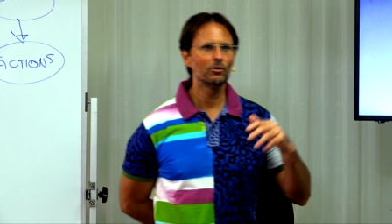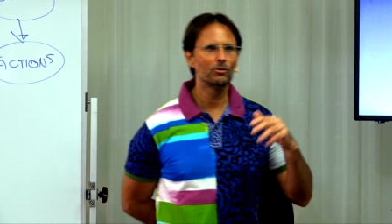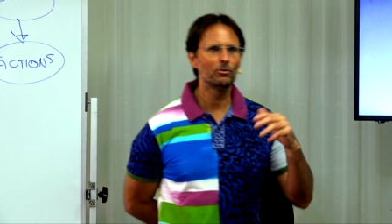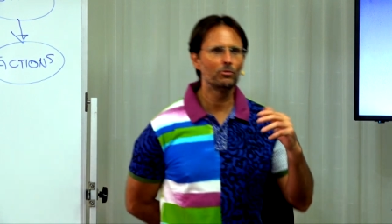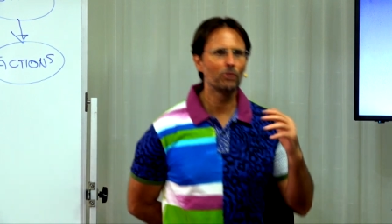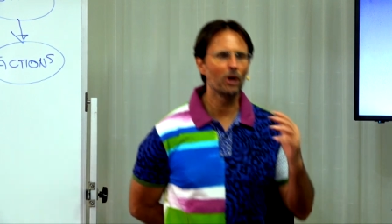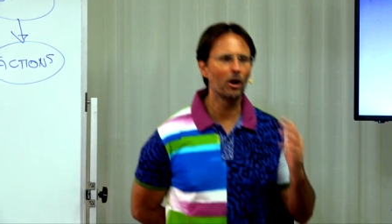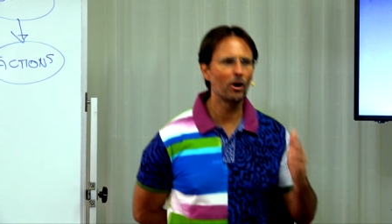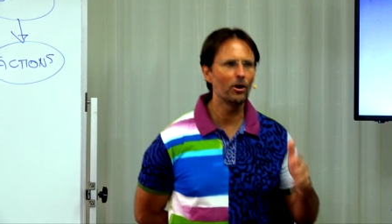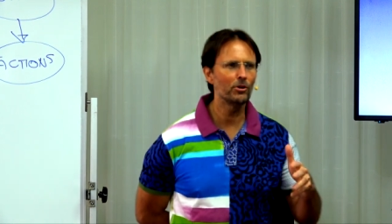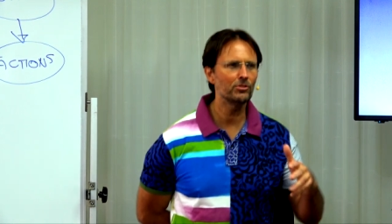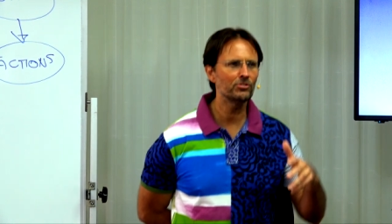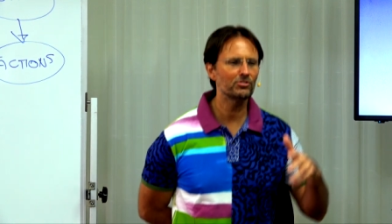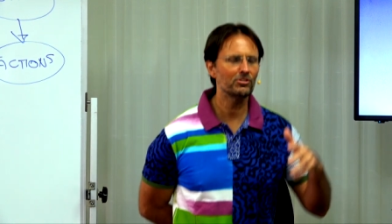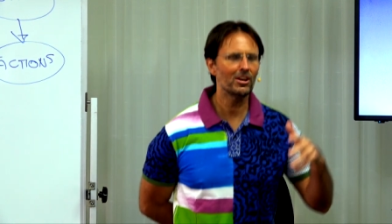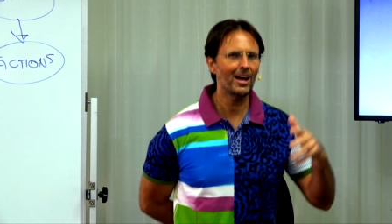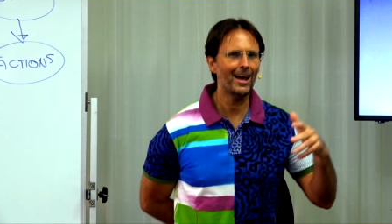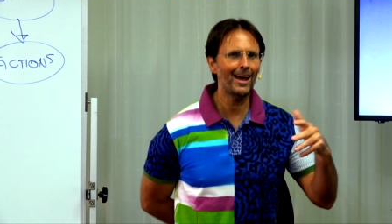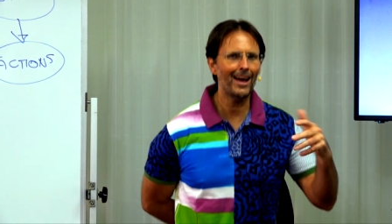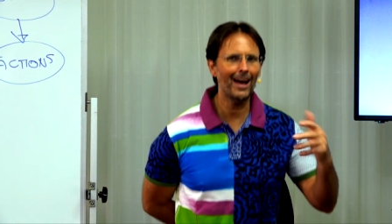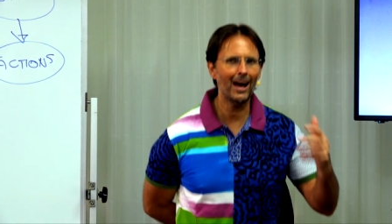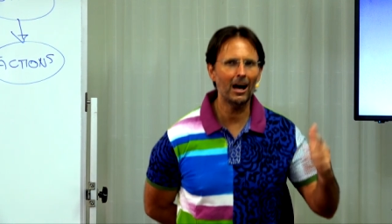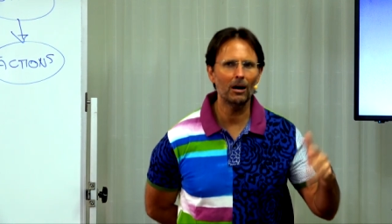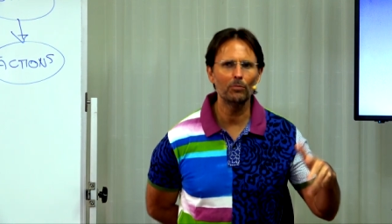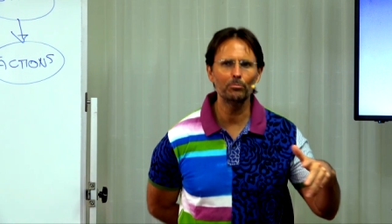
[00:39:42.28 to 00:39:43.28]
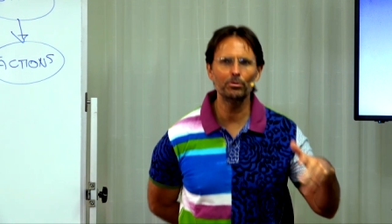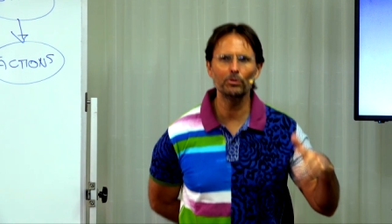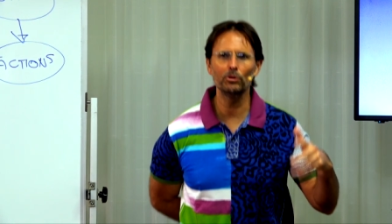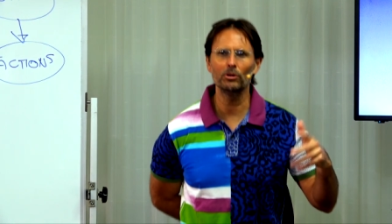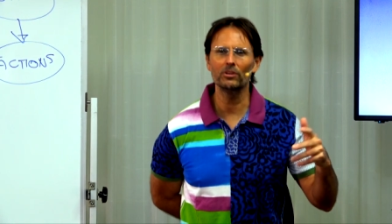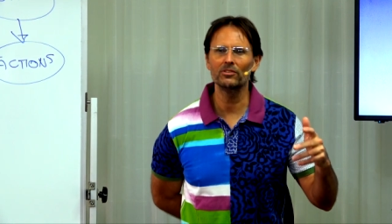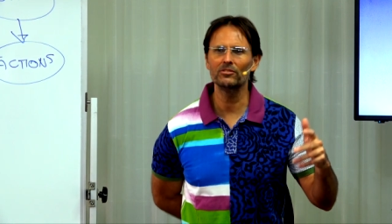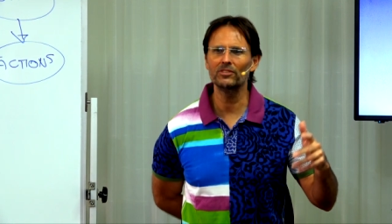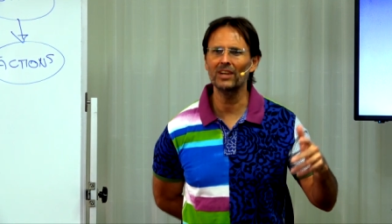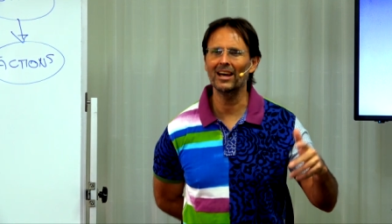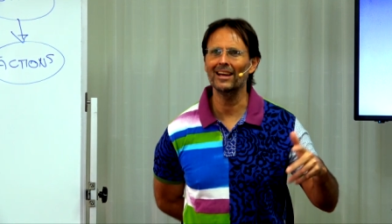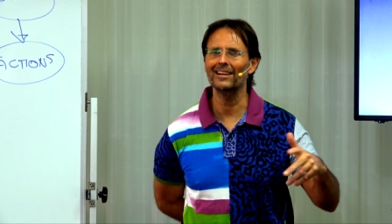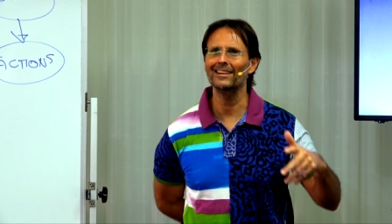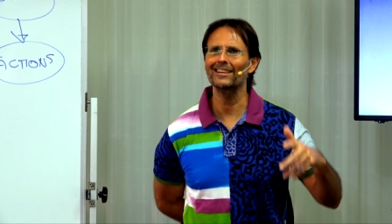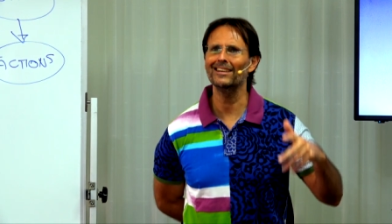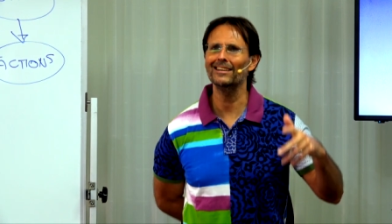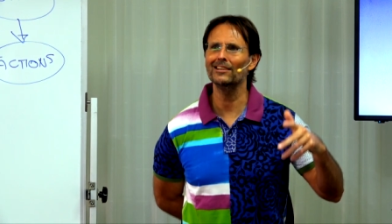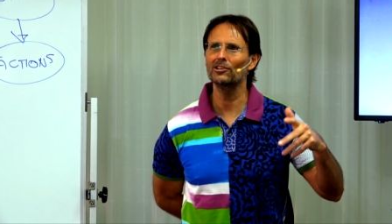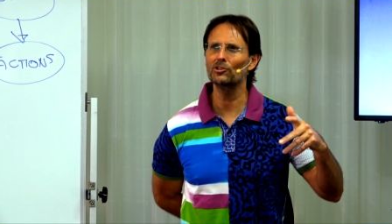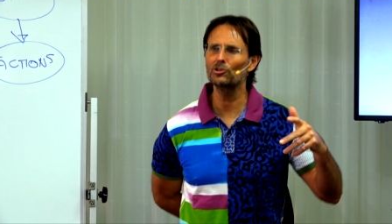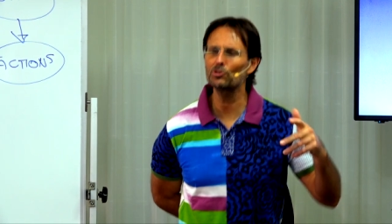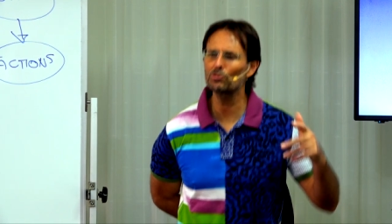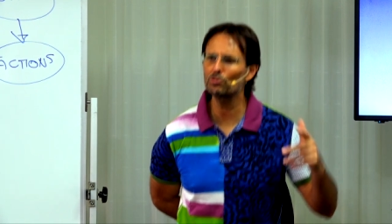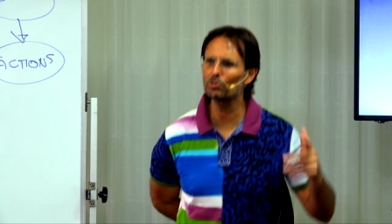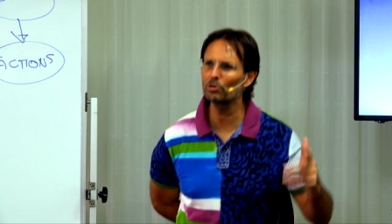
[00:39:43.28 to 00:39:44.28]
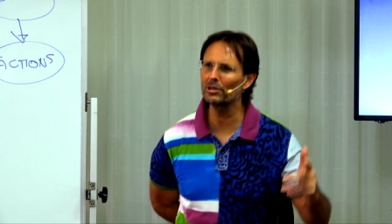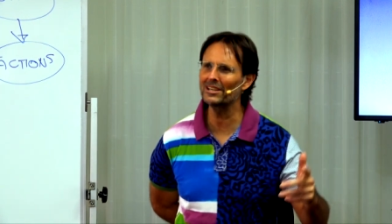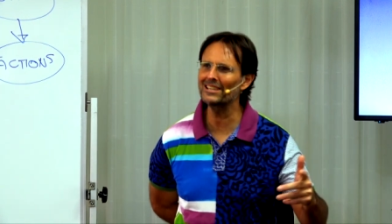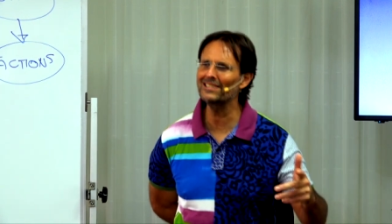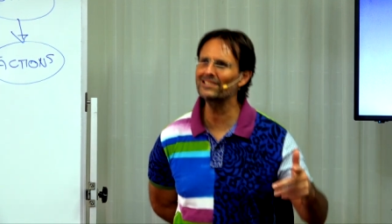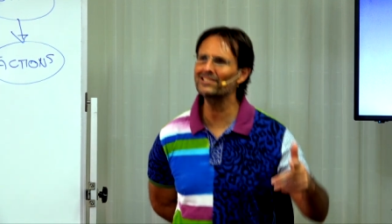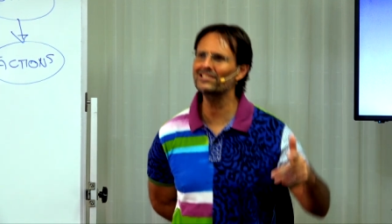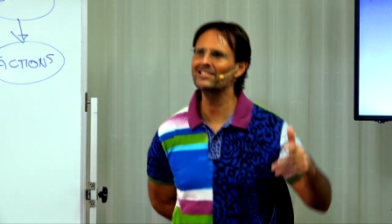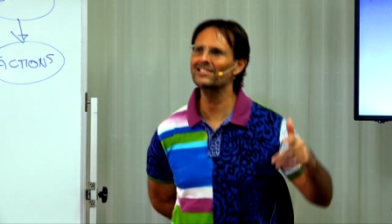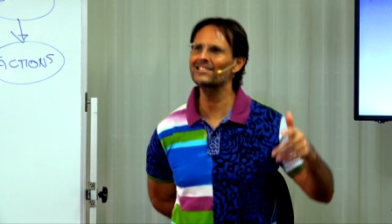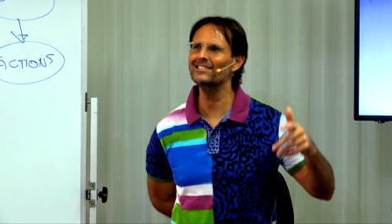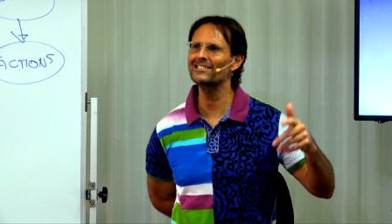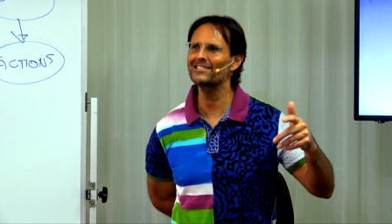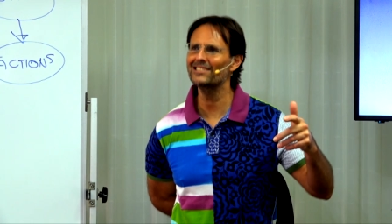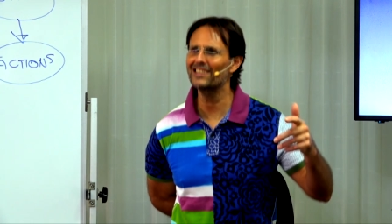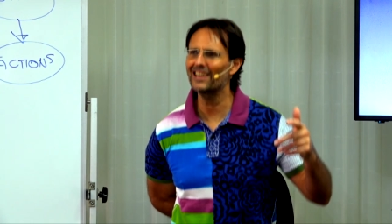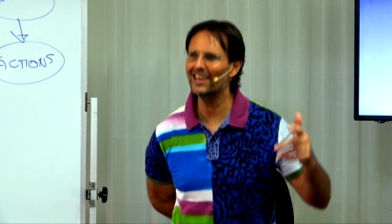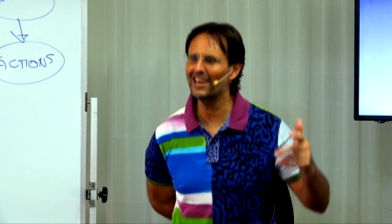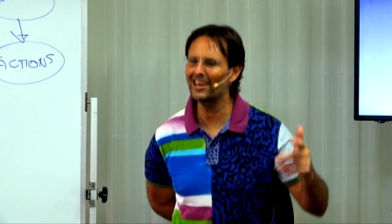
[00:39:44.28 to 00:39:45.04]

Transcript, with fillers: gross output that increases